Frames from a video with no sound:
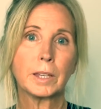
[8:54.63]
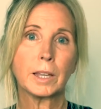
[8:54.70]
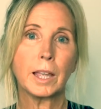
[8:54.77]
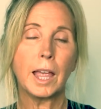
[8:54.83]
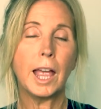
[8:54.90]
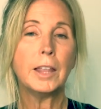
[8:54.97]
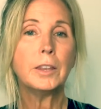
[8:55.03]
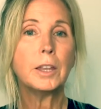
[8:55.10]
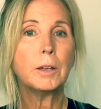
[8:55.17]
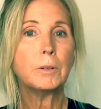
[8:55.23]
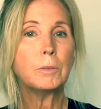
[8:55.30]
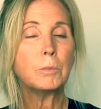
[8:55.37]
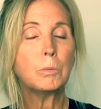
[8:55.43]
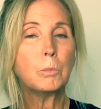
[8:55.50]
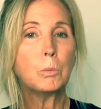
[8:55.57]
And that
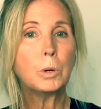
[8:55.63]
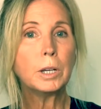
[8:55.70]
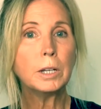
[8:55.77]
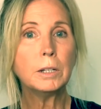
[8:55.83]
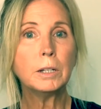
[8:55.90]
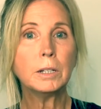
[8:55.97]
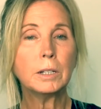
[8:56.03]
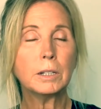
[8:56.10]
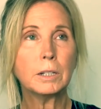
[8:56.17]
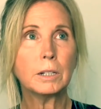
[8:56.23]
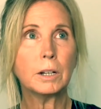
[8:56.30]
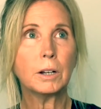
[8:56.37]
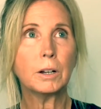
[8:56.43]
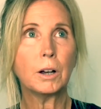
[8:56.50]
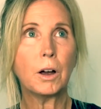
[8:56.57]
we
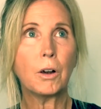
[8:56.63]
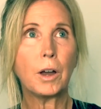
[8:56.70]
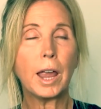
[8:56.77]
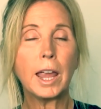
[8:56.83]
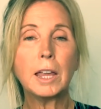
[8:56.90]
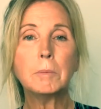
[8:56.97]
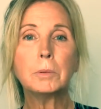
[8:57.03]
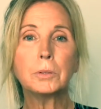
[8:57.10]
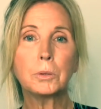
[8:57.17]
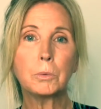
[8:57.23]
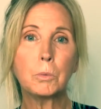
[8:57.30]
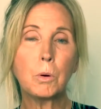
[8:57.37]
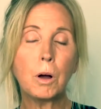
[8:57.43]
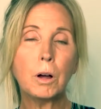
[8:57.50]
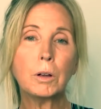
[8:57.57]
are able to
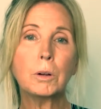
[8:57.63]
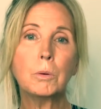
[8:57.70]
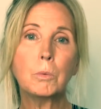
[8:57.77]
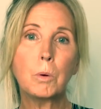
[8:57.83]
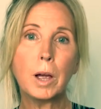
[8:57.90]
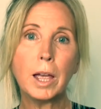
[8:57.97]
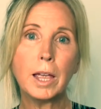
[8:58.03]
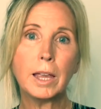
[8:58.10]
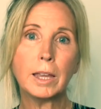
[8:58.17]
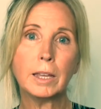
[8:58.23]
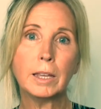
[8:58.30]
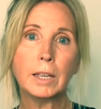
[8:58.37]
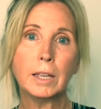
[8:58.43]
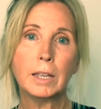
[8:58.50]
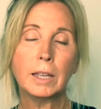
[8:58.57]
walk away
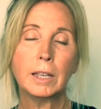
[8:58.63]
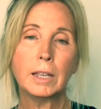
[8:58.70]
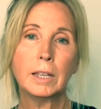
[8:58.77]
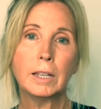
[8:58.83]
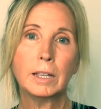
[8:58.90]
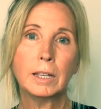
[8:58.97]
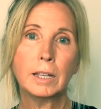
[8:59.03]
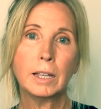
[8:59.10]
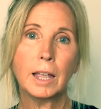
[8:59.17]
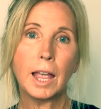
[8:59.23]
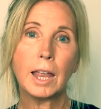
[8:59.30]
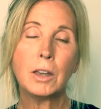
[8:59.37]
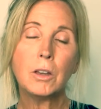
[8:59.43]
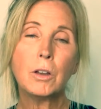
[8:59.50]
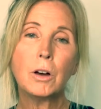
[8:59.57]

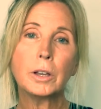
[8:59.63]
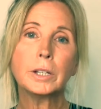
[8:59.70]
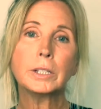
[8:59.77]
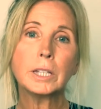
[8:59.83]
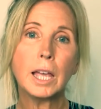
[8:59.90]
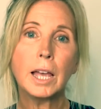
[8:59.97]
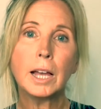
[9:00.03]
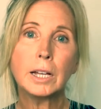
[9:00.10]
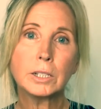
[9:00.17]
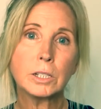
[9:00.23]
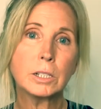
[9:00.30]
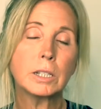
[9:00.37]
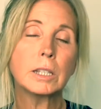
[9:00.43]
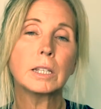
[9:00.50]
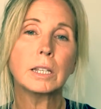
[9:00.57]
and not attach
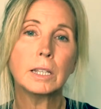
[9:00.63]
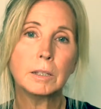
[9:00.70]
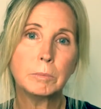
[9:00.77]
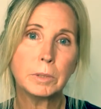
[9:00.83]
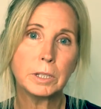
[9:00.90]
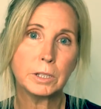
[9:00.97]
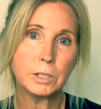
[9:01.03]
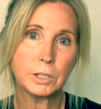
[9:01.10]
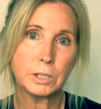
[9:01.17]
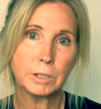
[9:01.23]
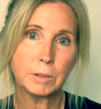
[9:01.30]
to the image.